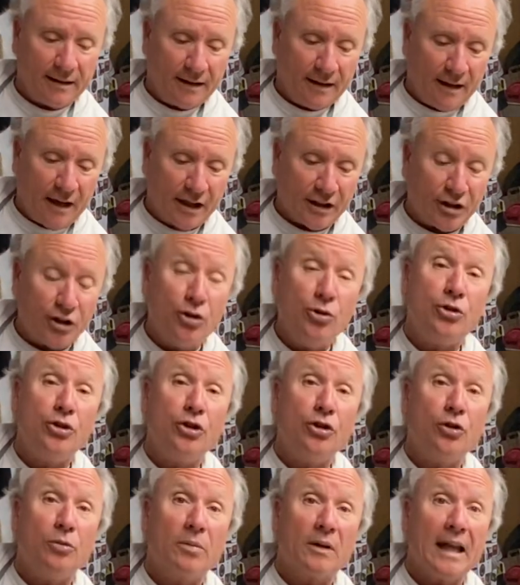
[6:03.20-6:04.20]
on
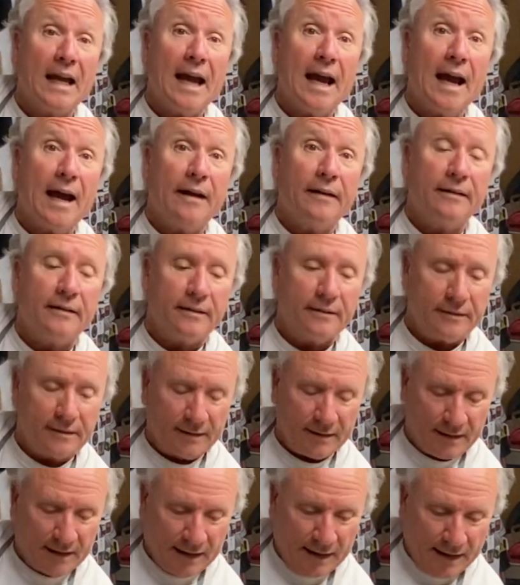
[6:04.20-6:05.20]
YouTube land.
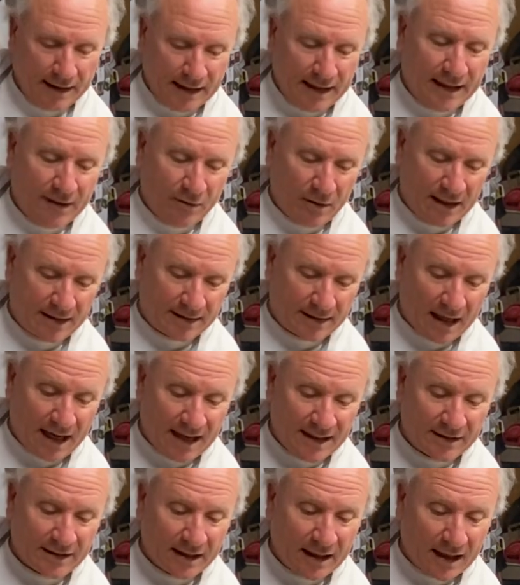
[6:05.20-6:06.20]
Anyways,
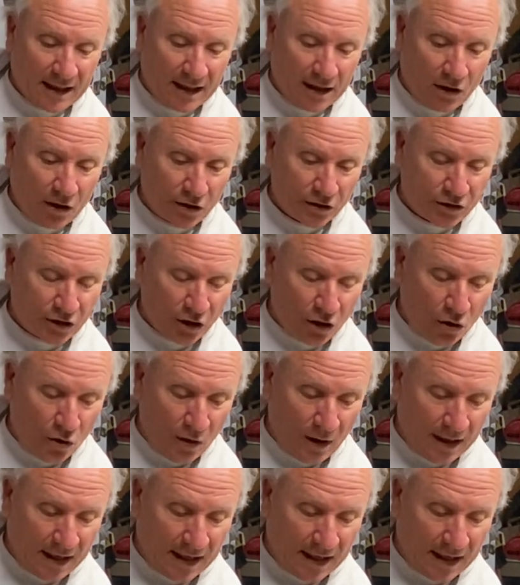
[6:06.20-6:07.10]
guys, also,